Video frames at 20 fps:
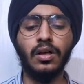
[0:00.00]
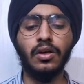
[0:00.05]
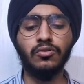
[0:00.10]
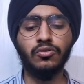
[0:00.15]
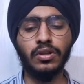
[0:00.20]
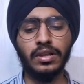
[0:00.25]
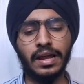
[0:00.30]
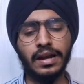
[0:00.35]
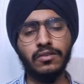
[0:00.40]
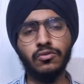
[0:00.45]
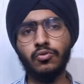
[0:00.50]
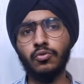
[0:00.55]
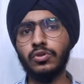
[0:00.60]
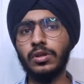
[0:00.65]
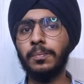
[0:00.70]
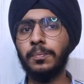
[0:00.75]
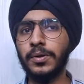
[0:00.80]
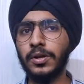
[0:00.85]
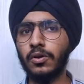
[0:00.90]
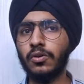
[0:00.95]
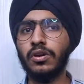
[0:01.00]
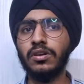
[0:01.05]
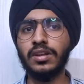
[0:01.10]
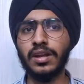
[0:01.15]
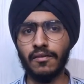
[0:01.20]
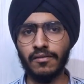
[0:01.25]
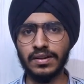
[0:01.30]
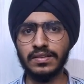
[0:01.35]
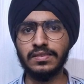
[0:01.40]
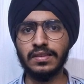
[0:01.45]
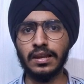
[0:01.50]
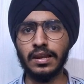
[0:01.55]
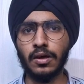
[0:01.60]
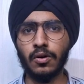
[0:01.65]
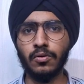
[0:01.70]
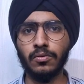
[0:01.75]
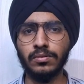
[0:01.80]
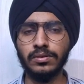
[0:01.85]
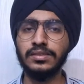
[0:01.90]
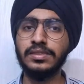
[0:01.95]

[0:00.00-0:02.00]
So let's do the PreOrder Traversal now.